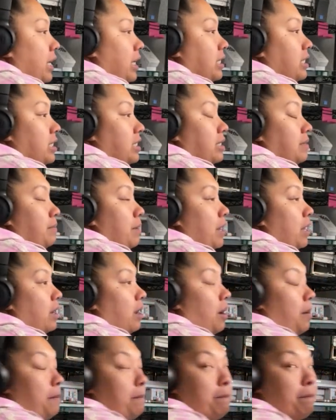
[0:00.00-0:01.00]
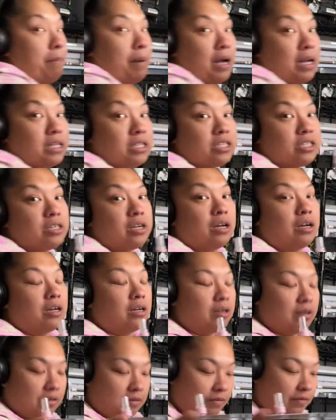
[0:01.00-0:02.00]
He just made a bunch
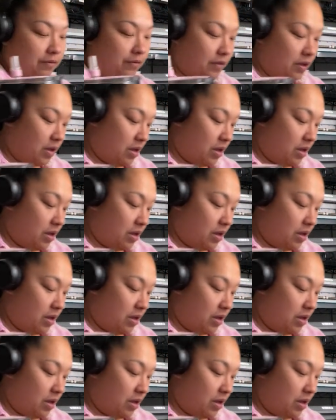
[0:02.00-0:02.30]
of